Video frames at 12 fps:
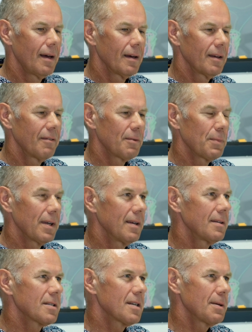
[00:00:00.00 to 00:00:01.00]
Giving me
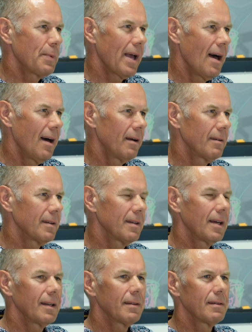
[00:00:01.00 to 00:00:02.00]
CPR, and
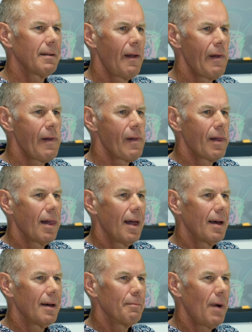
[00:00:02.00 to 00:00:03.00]
then
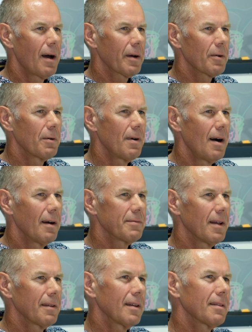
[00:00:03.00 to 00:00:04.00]
Micah arrived,
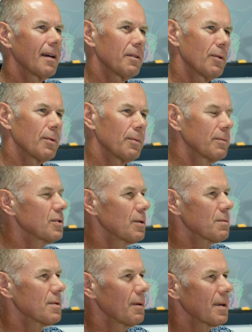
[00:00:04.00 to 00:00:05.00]
and I think they thought she
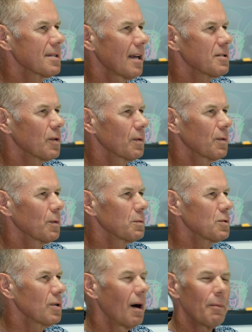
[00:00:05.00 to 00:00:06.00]
was doing such a good
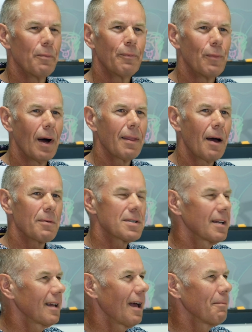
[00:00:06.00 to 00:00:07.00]
job while they were
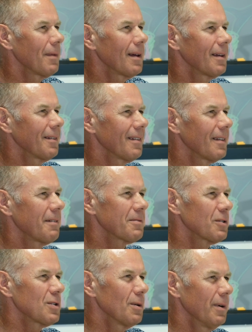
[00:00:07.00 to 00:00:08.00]
setting up, they left
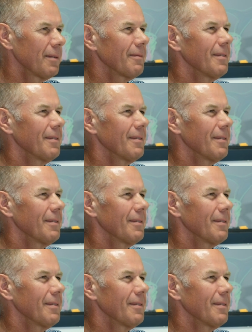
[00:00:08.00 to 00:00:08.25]
her to it.